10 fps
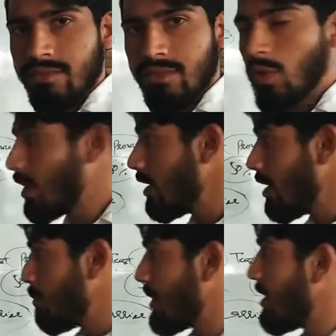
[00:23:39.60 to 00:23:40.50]
Okay,
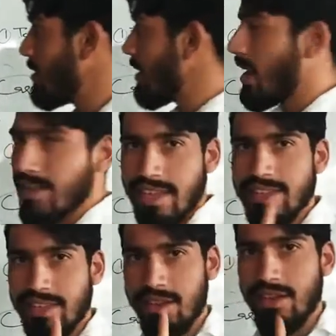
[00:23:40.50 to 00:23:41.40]
because as
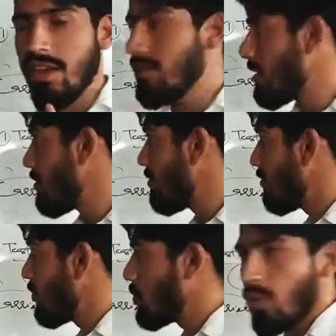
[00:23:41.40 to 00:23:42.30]
I
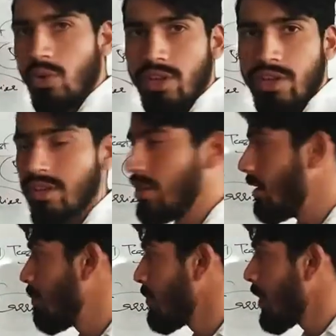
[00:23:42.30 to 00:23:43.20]
show you here,
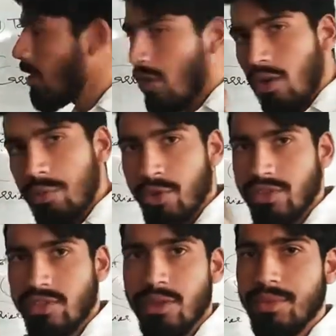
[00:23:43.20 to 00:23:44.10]
the all
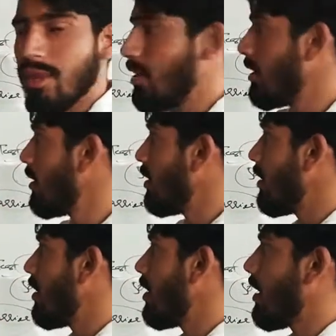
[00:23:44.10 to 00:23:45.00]
process of the
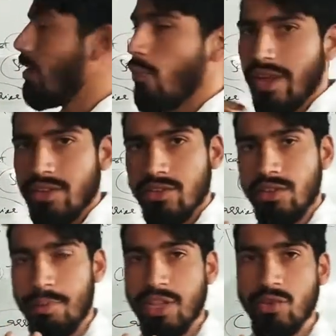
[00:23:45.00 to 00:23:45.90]
virus or the
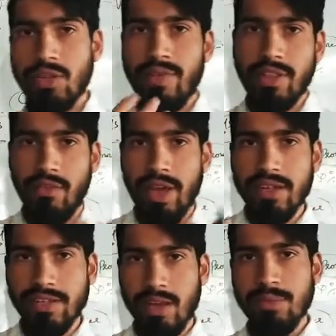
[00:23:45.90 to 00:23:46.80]
pathogen, when the
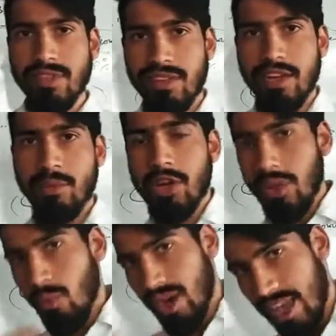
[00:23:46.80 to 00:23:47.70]
virus comes inside the body,
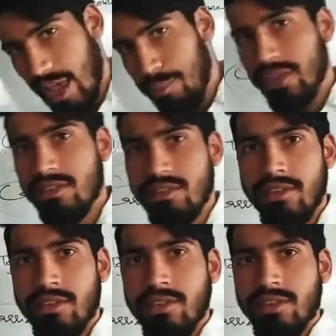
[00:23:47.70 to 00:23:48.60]
what happens.
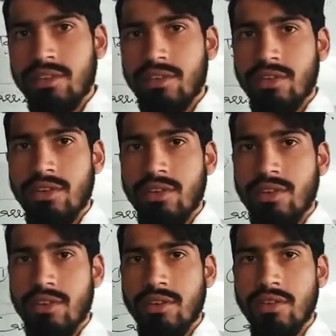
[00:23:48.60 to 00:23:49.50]

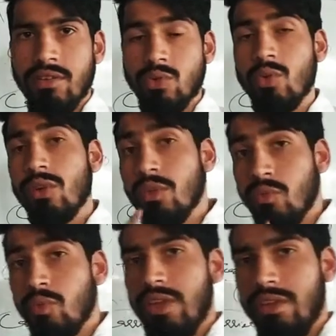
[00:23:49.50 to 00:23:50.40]
So if
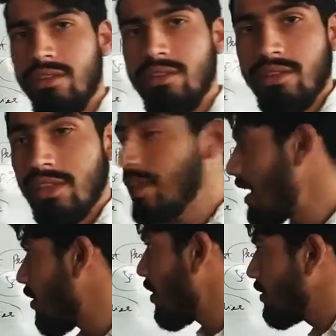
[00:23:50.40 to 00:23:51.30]
we think
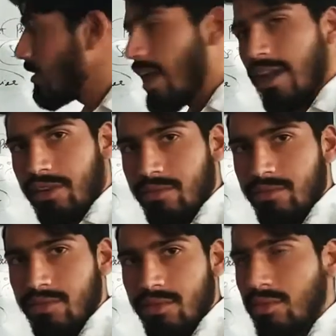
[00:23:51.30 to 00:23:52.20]
according to that,
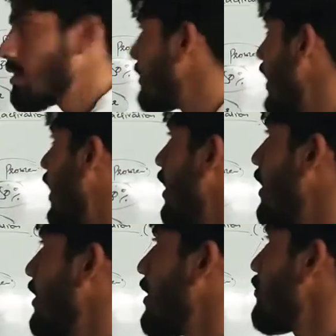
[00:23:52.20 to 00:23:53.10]
the
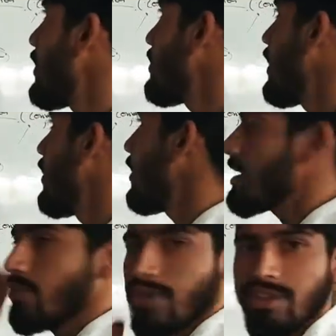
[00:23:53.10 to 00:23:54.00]
reinfection and
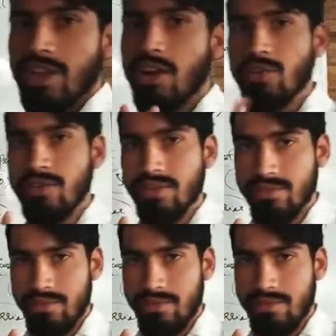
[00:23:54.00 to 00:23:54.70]
reactivation cannot occur.